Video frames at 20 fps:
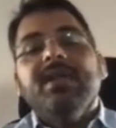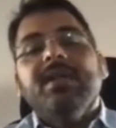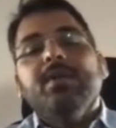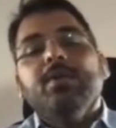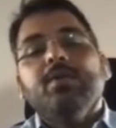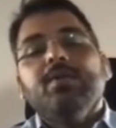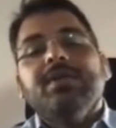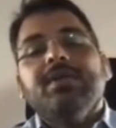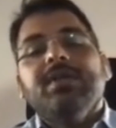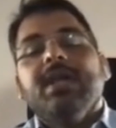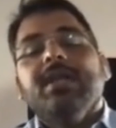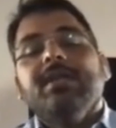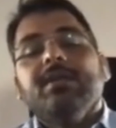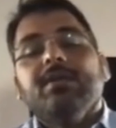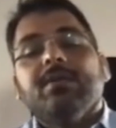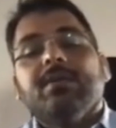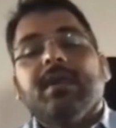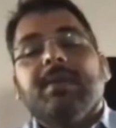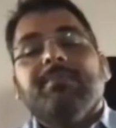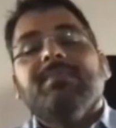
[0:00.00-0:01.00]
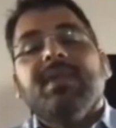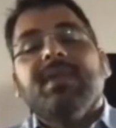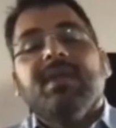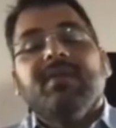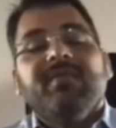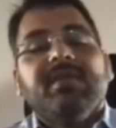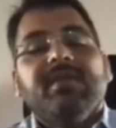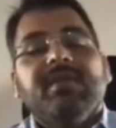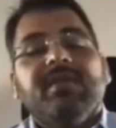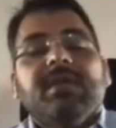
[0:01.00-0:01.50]
We need to change to
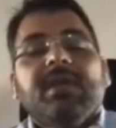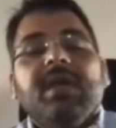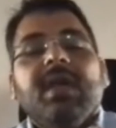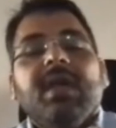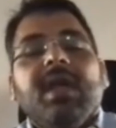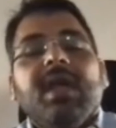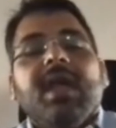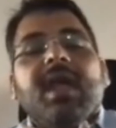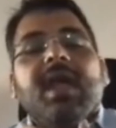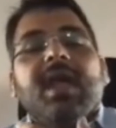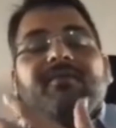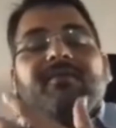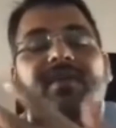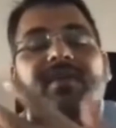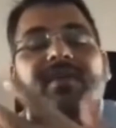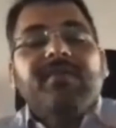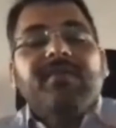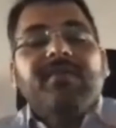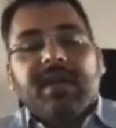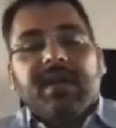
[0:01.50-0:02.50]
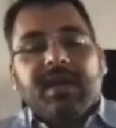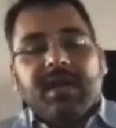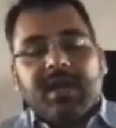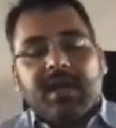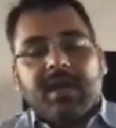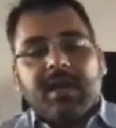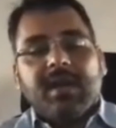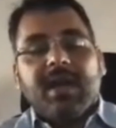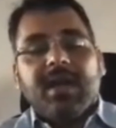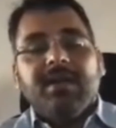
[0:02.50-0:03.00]
something which everyone can
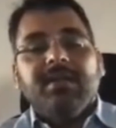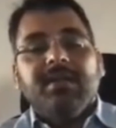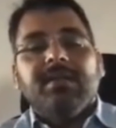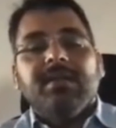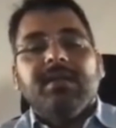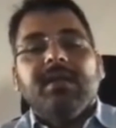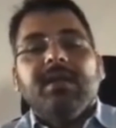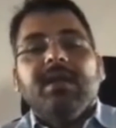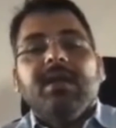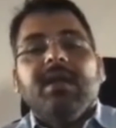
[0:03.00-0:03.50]
recognize,